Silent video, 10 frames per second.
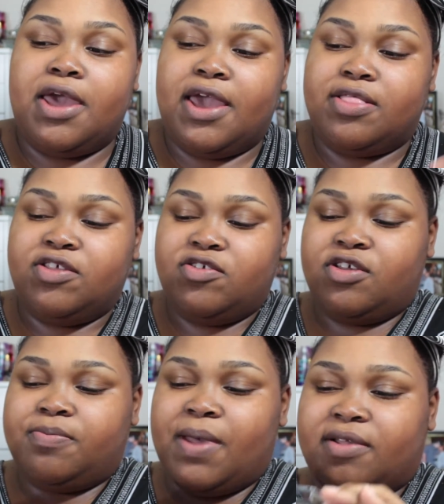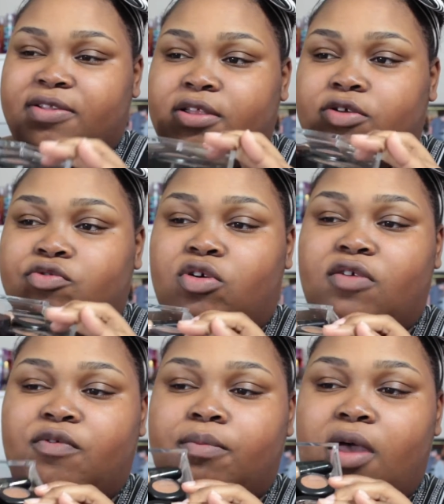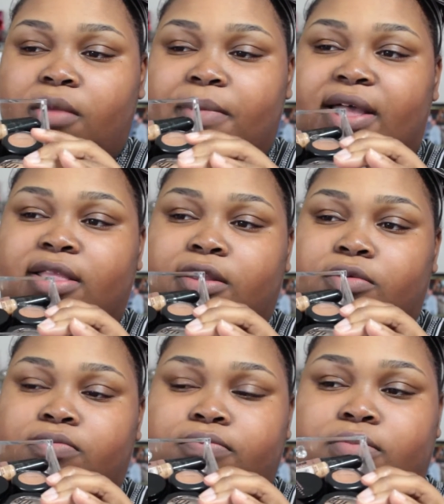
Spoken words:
and this is just my concealer drawer from out of my little